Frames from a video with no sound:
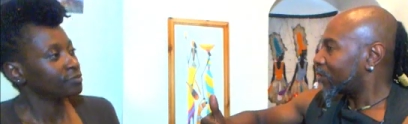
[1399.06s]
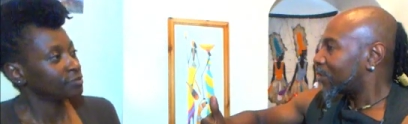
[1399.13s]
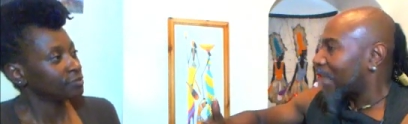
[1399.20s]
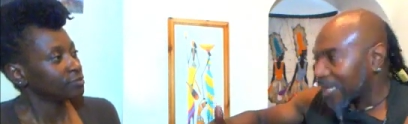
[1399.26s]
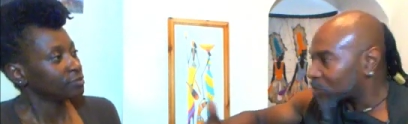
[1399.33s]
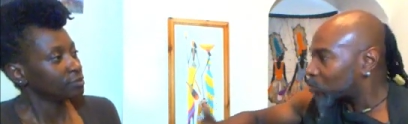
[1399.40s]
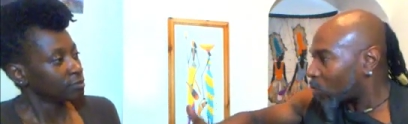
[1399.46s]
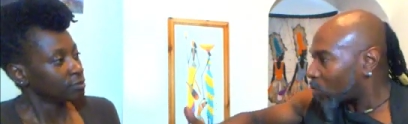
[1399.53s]

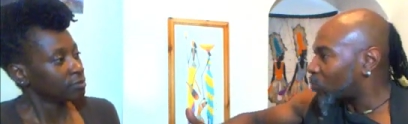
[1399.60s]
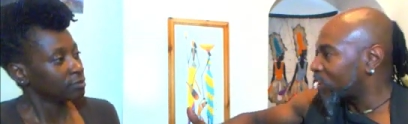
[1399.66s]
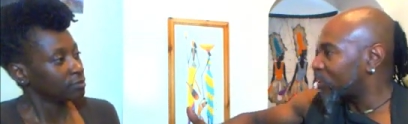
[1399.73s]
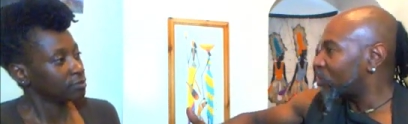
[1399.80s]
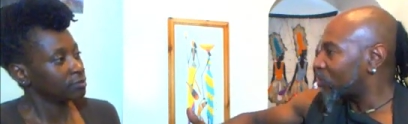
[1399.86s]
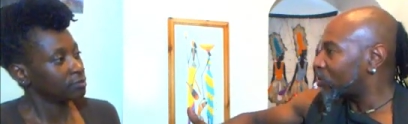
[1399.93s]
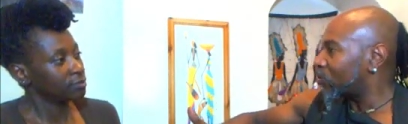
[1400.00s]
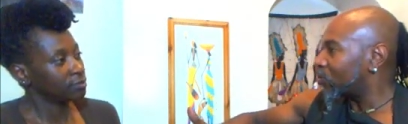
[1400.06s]
Speaker 1: that's what
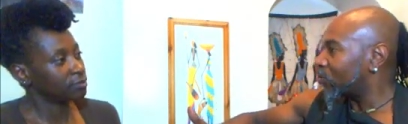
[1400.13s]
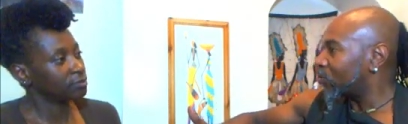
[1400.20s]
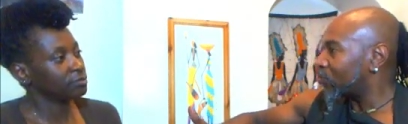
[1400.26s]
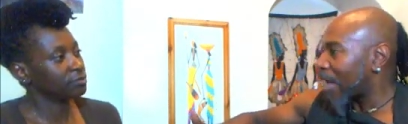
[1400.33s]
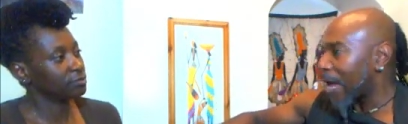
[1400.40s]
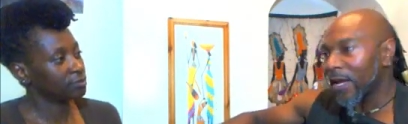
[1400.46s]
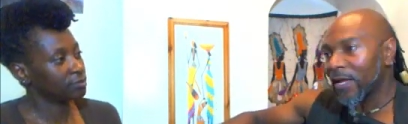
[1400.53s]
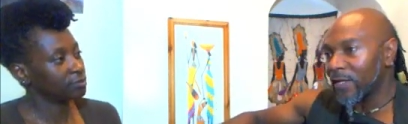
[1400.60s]
we do.
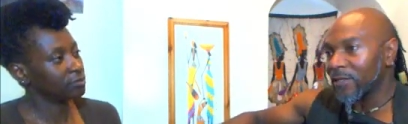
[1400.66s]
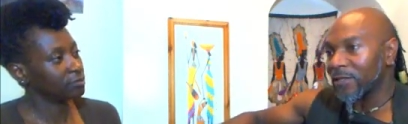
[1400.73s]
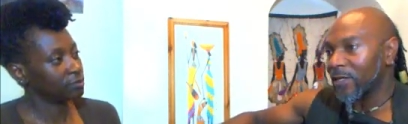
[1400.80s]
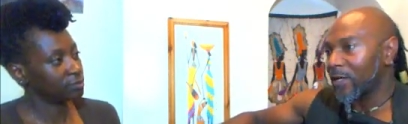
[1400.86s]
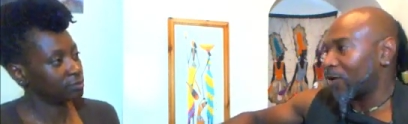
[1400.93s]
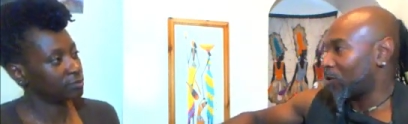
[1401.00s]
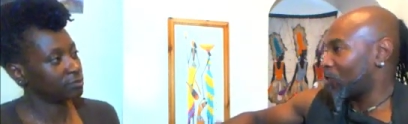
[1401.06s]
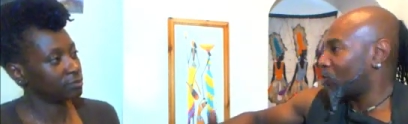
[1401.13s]
That
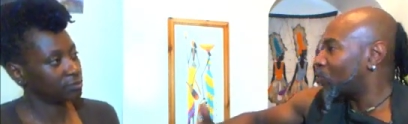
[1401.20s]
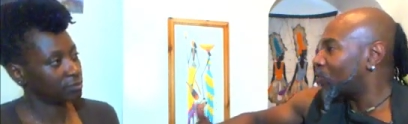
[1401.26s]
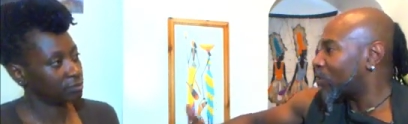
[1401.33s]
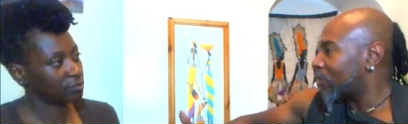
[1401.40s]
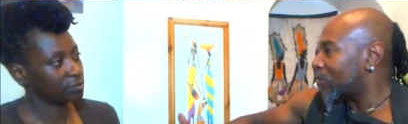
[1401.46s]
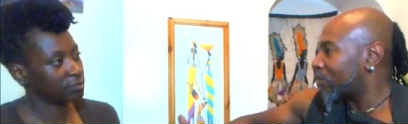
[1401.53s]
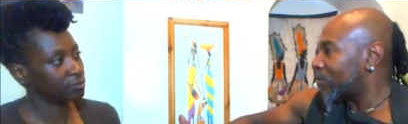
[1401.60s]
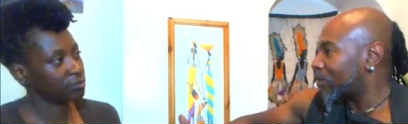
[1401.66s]
is a
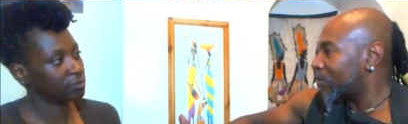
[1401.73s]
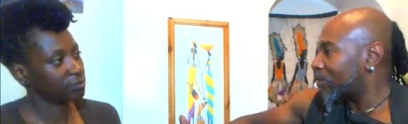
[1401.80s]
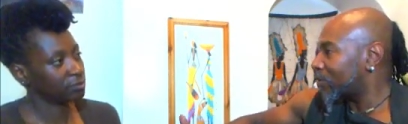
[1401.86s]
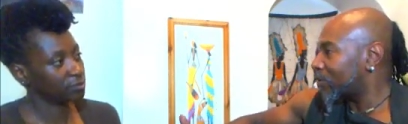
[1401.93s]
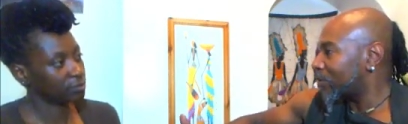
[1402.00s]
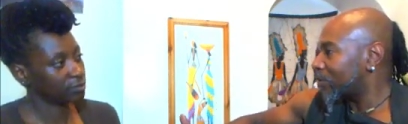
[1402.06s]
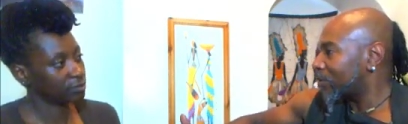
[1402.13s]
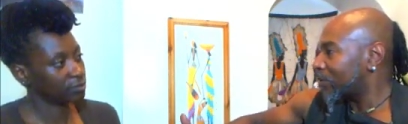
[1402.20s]
human
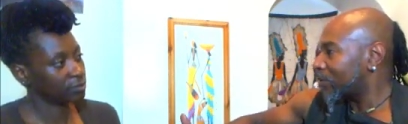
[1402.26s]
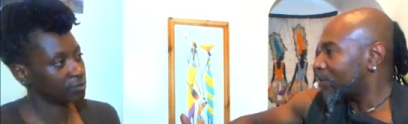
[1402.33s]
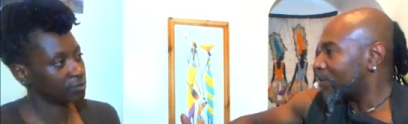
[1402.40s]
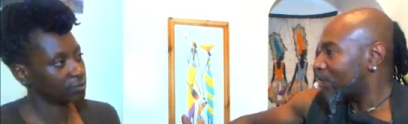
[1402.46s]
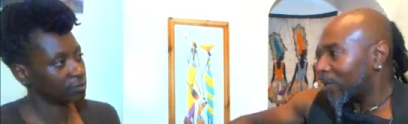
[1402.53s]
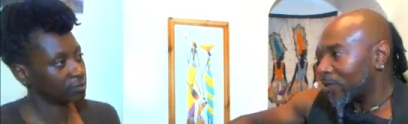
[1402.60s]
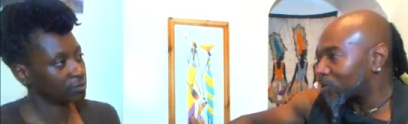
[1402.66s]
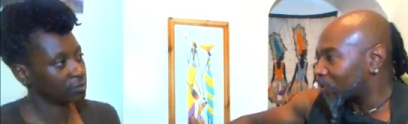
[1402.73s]

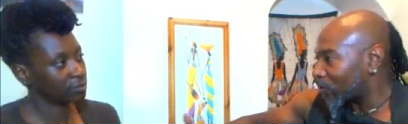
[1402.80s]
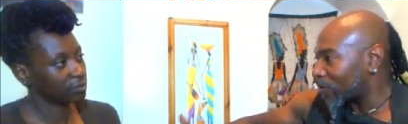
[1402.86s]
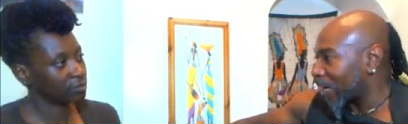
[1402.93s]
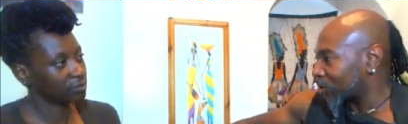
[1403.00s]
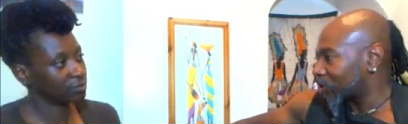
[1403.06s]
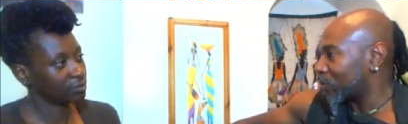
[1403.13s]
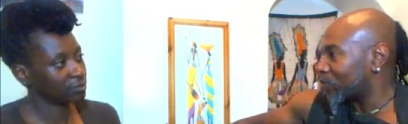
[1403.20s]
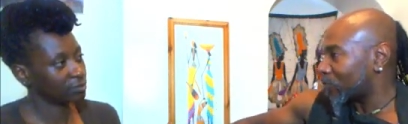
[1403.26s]

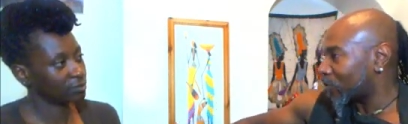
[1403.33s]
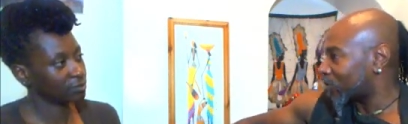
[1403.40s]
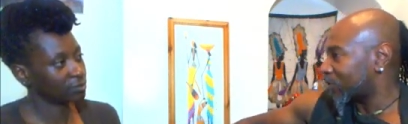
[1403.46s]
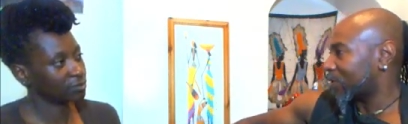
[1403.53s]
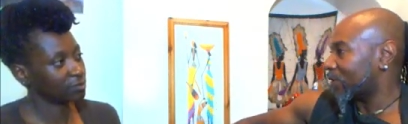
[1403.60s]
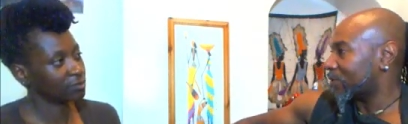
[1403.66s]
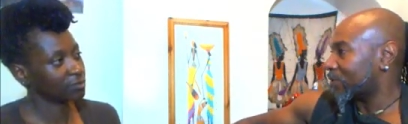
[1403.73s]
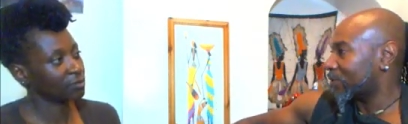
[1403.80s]
interaction
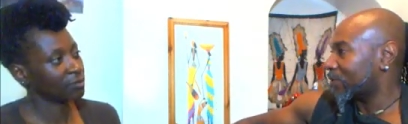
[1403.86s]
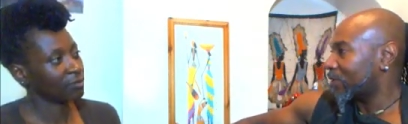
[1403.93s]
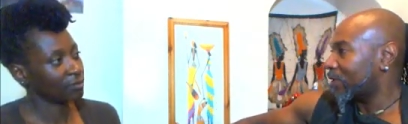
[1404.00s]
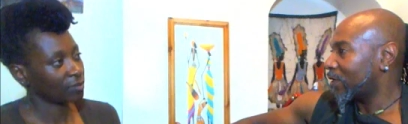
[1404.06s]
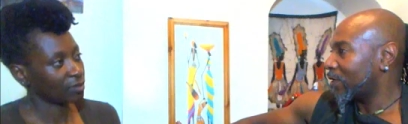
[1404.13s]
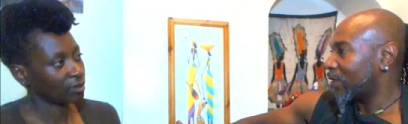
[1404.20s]
process.